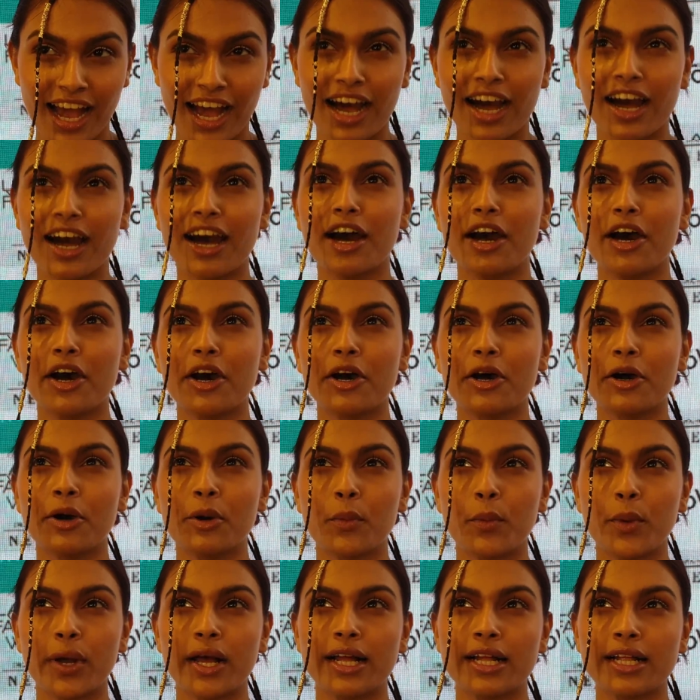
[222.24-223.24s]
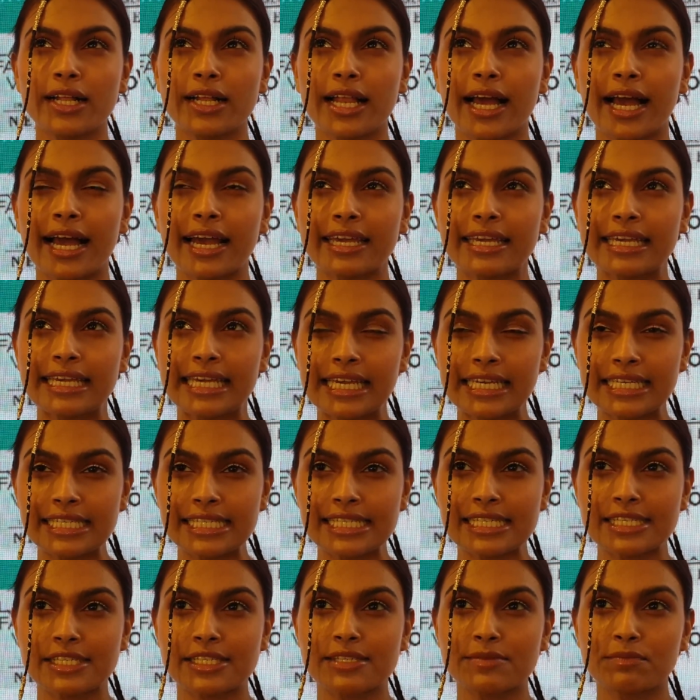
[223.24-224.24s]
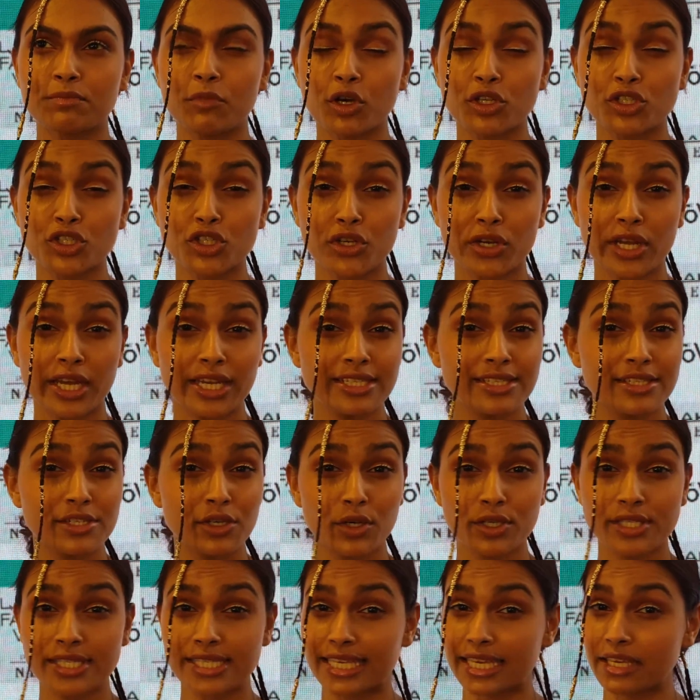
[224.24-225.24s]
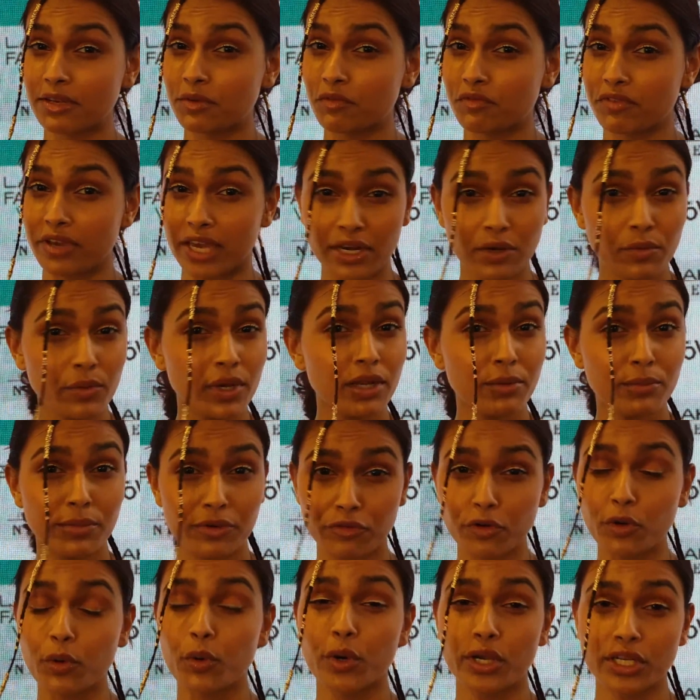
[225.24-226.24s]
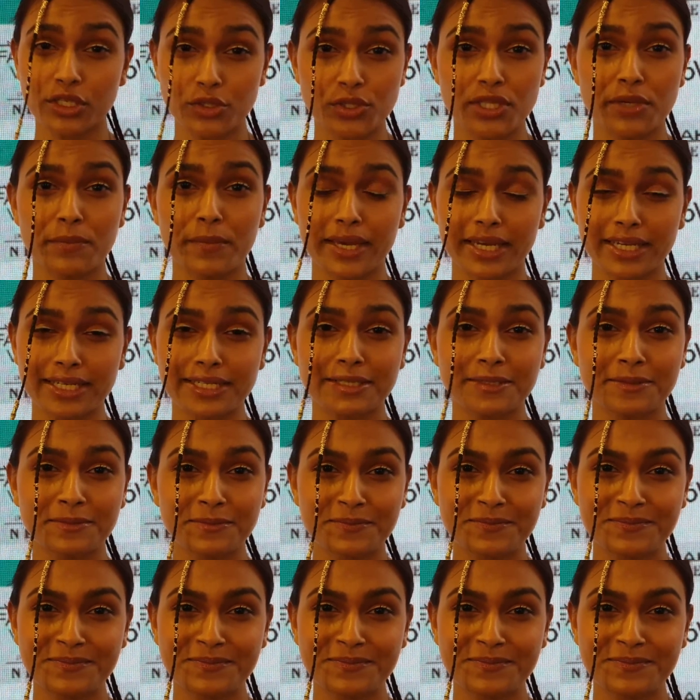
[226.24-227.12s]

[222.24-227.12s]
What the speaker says: Well, I guess moisturize your skin very well before going to the bed.